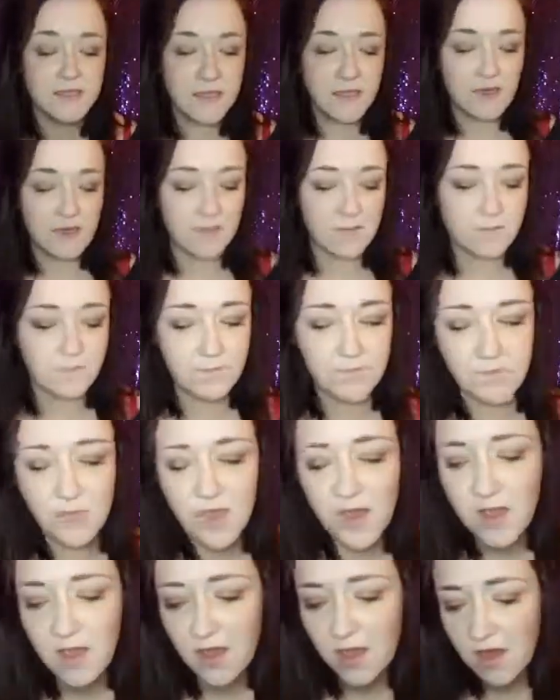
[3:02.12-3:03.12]

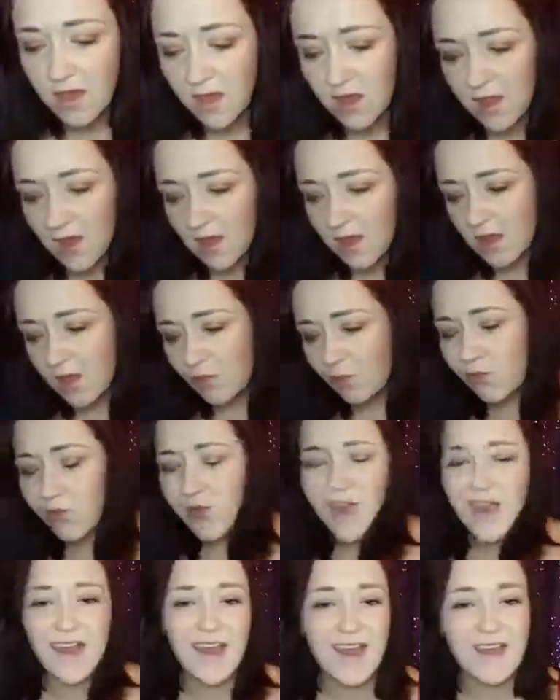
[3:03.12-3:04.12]

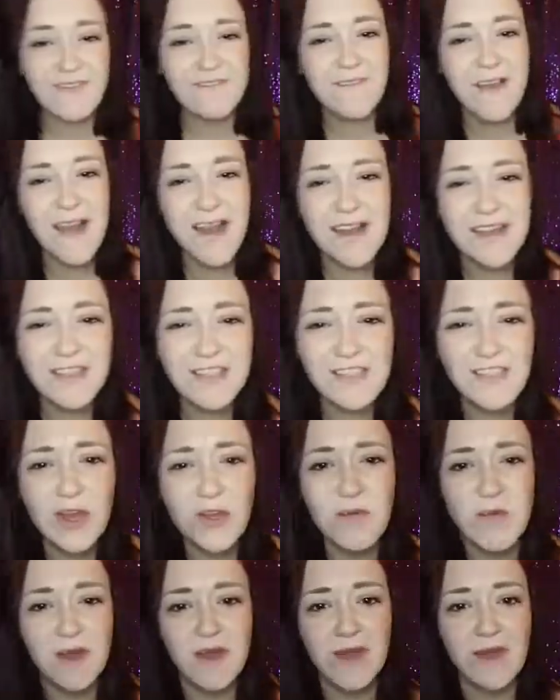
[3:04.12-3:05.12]
I find so
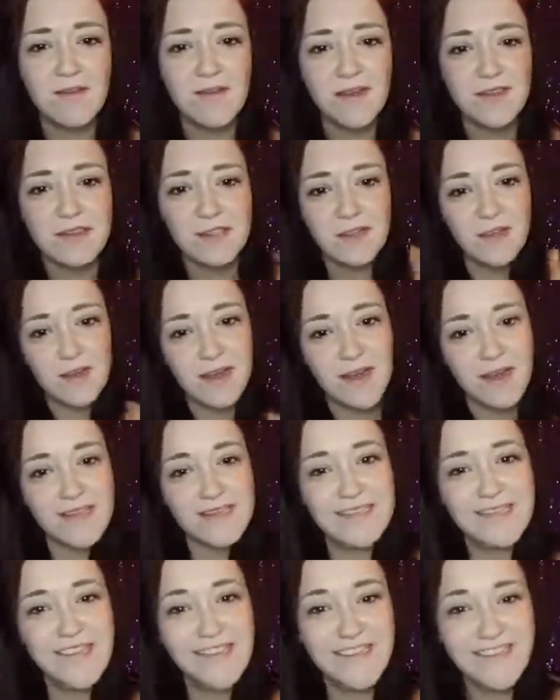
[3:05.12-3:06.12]
many of us, sorry
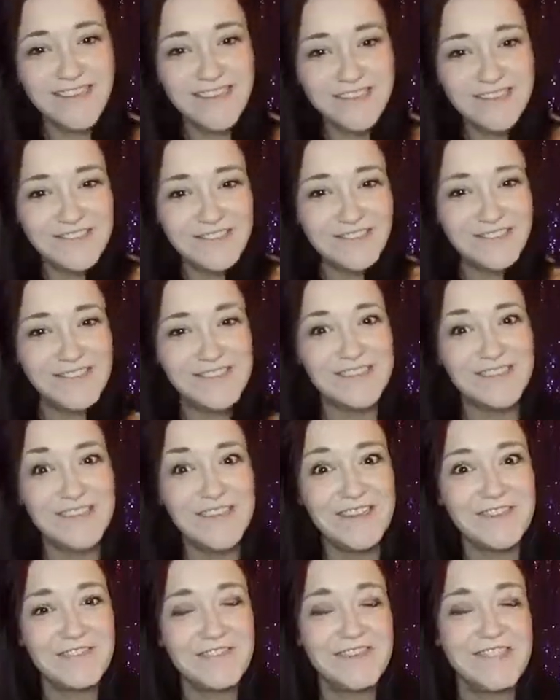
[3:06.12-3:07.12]
guys, this shirt is
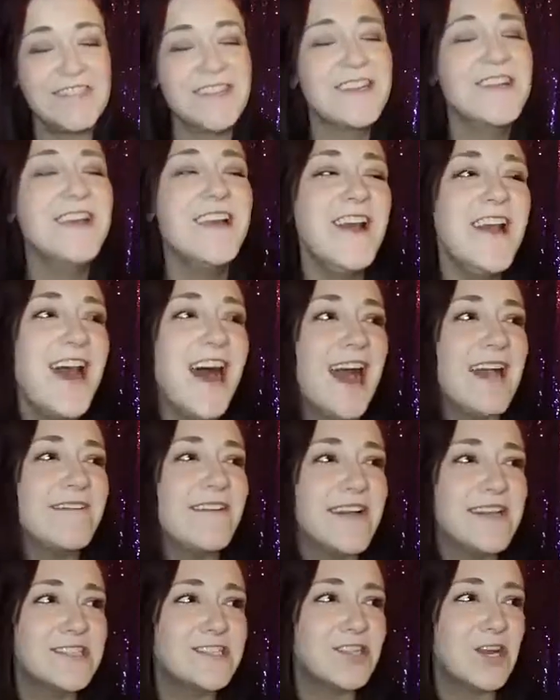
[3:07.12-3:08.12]
interesting. I
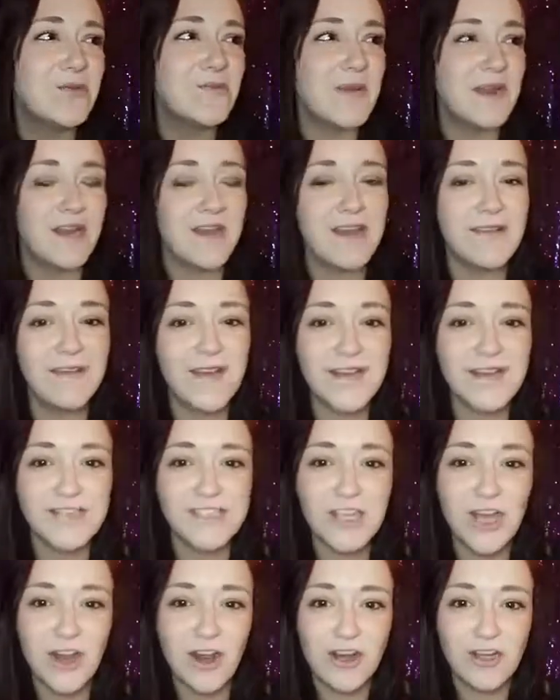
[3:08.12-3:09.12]
find so many of us
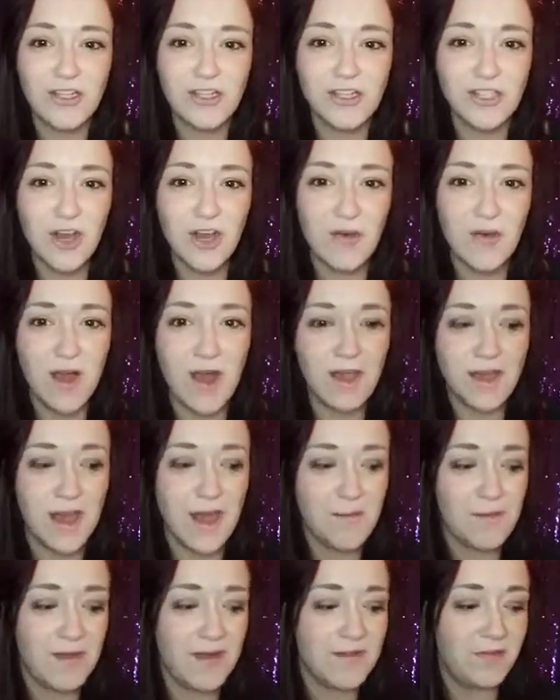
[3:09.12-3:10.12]
are so hung
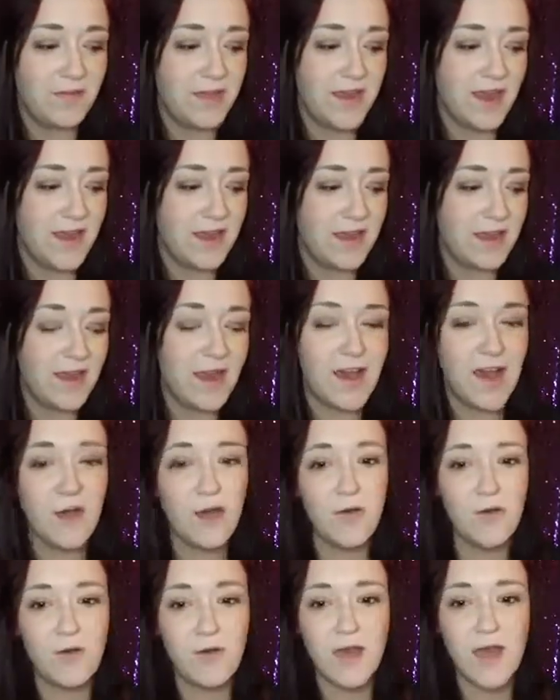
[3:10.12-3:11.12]
up in like,
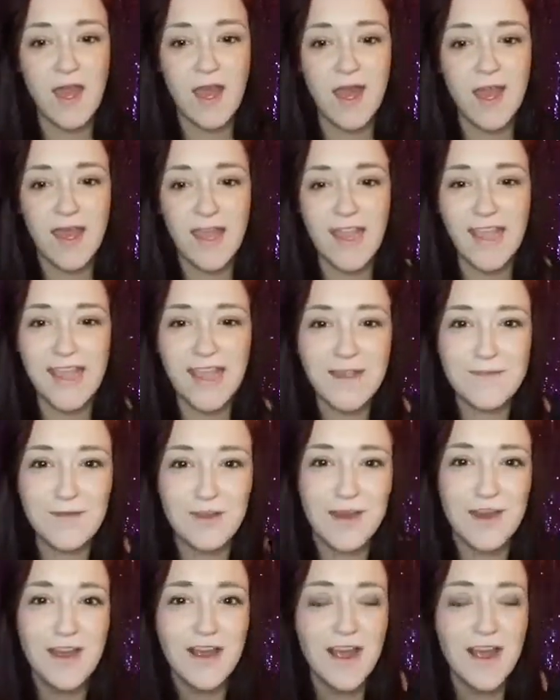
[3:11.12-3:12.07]
oh, hey Amber,